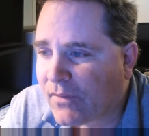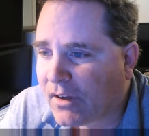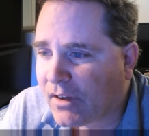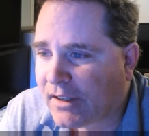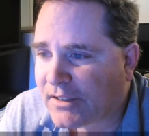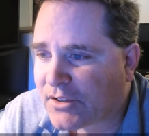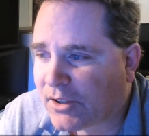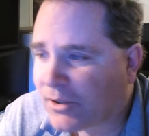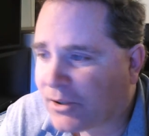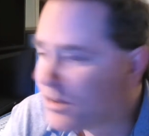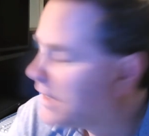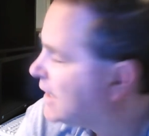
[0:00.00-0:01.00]
Uh,
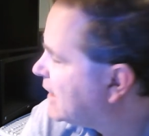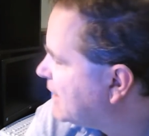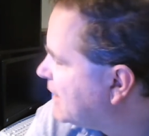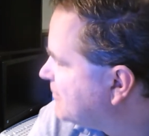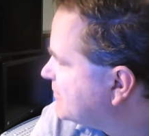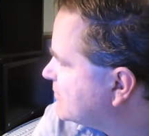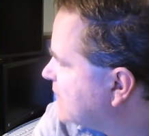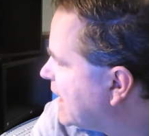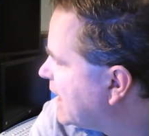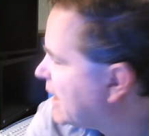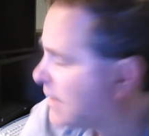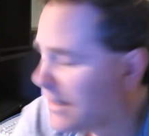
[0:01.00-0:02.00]
so, um,
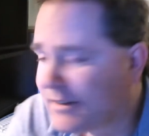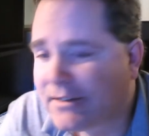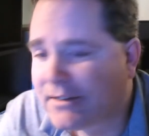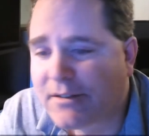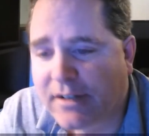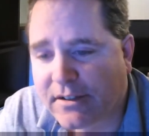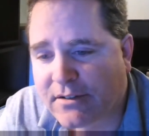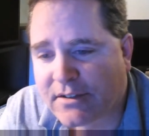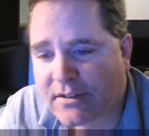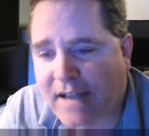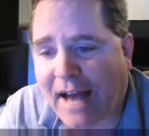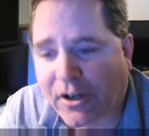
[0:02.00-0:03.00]

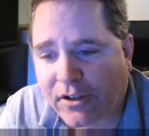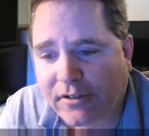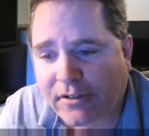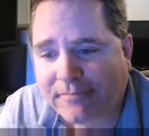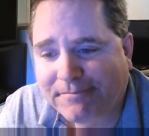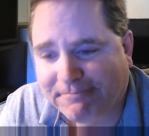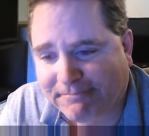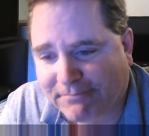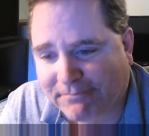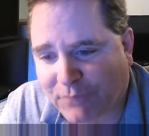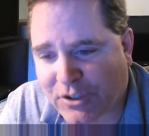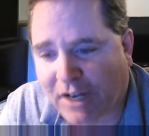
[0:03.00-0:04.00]
yeah, Saturn,
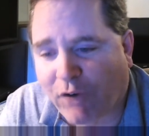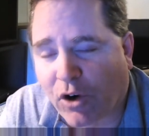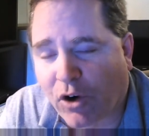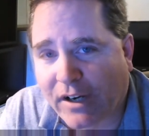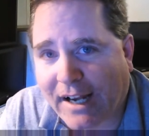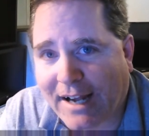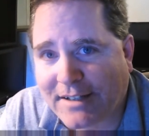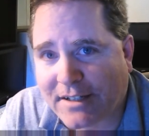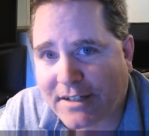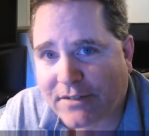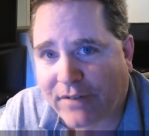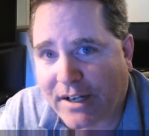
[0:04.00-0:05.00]
which I've already
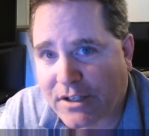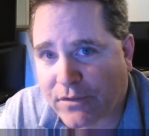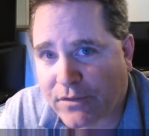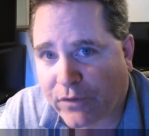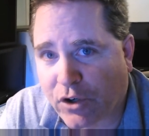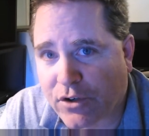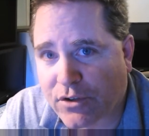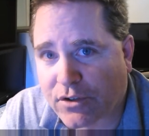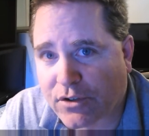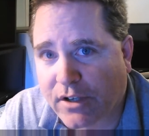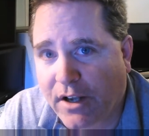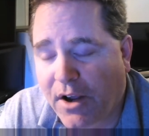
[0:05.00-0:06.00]
identified as
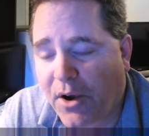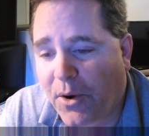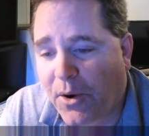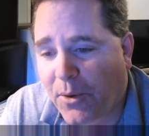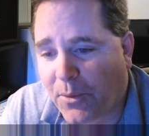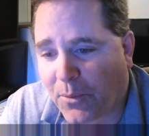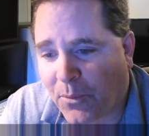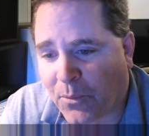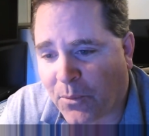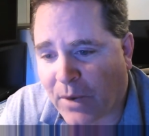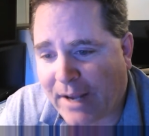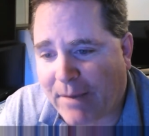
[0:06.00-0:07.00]
first,
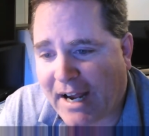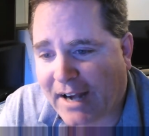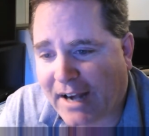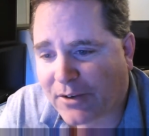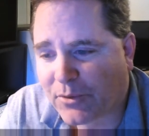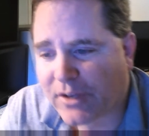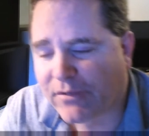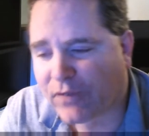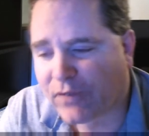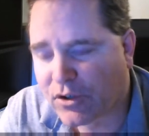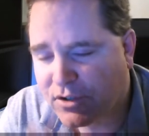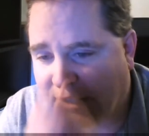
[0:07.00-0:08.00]
way back with
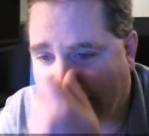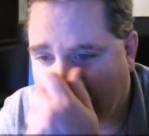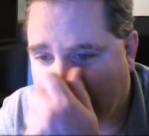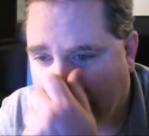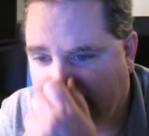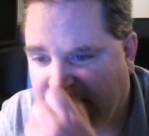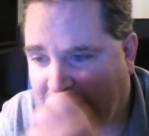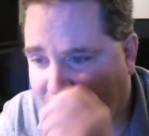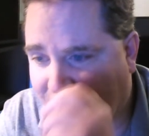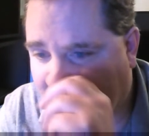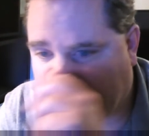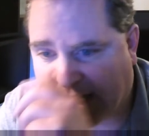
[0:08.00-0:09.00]
first not
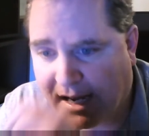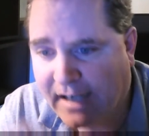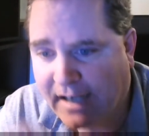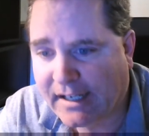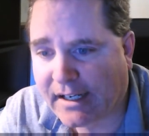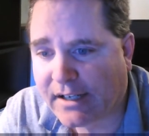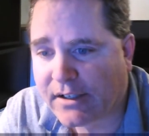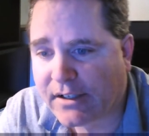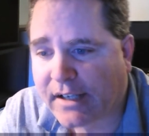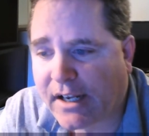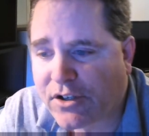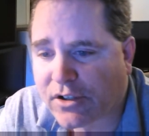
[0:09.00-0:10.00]
giving any
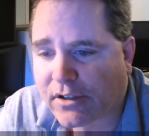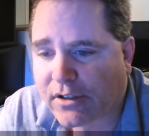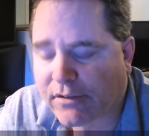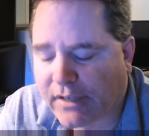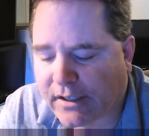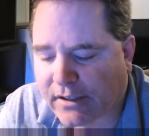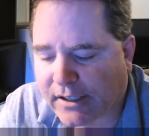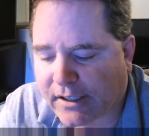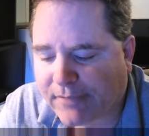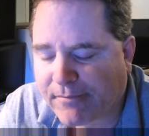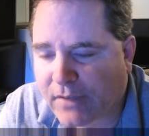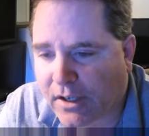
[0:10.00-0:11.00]
indication of
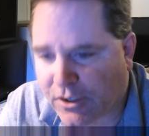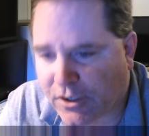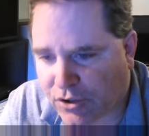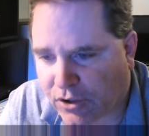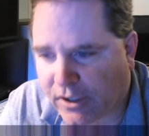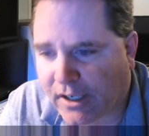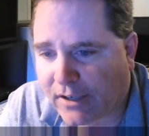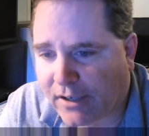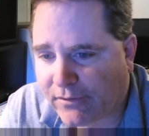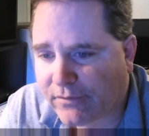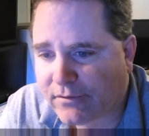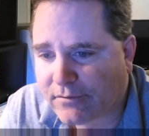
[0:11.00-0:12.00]
anything, and sure
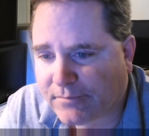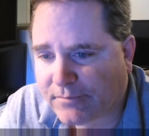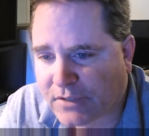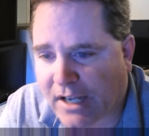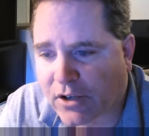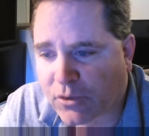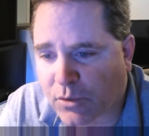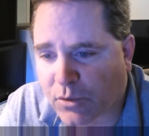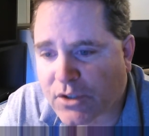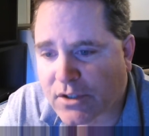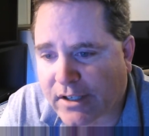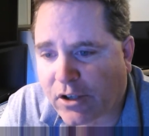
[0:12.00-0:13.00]
enough, Saturn
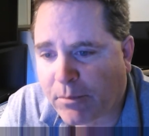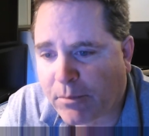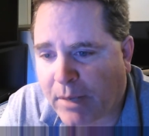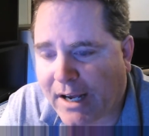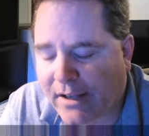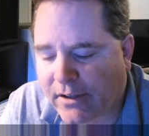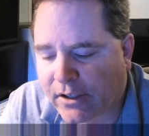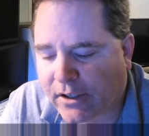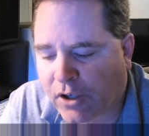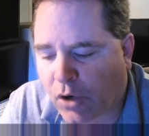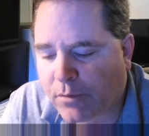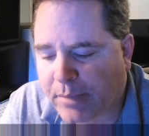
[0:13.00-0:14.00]
was still by the
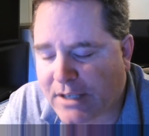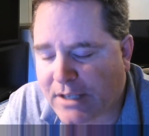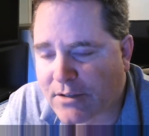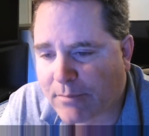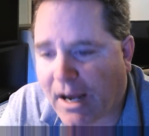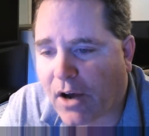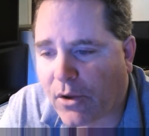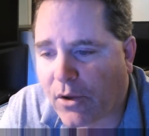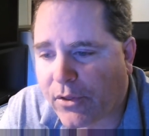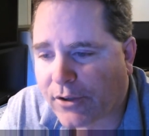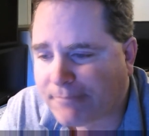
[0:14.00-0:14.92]
goat beast mouth